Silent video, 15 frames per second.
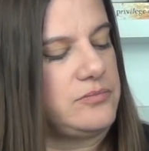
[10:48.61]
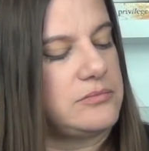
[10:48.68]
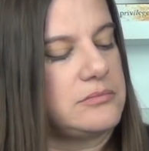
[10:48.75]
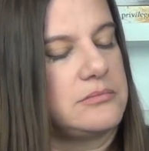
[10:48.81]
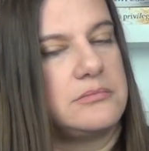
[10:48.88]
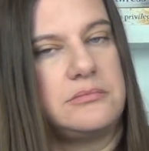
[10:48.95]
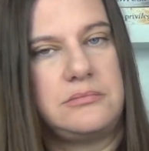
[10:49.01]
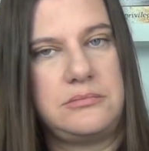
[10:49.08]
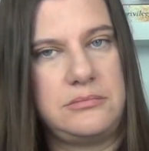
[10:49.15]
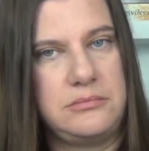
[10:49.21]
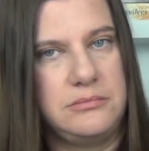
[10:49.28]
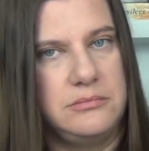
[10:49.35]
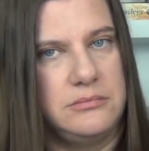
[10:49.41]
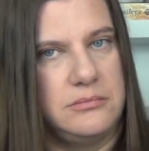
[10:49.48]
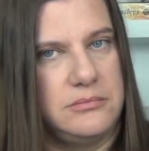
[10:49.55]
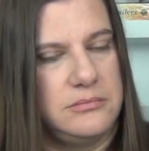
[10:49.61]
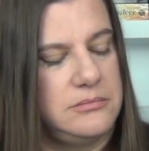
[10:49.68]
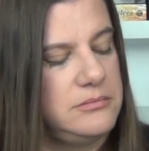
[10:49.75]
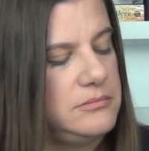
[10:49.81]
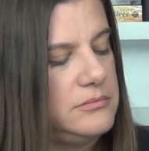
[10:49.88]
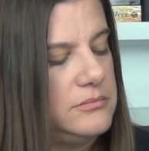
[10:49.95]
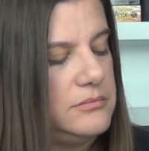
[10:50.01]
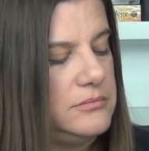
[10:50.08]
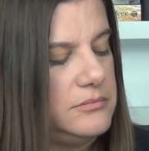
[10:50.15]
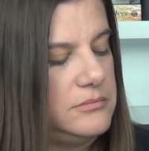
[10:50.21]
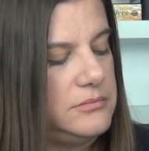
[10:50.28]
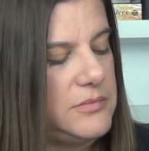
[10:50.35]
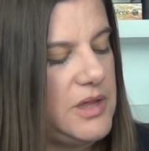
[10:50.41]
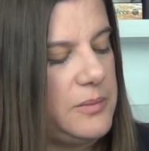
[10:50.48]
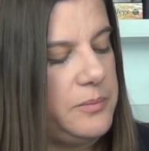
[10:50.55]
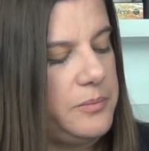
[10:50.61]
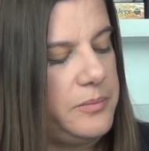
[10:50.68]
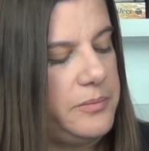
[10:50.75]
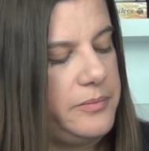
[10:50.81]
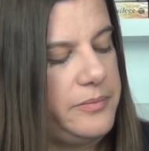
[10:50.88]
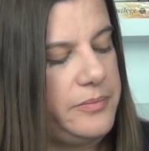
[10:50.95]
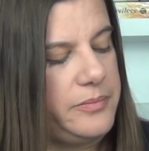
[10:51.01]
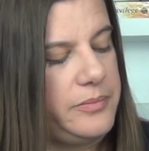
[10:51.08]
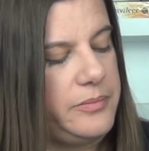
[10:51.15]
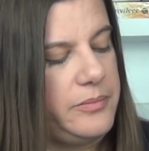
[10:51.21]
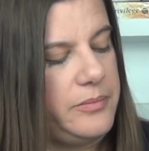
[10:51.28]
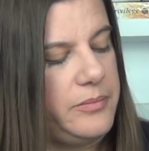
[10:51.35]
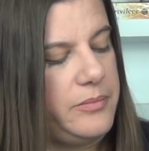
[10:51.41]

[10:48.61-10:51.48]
Nothing is said.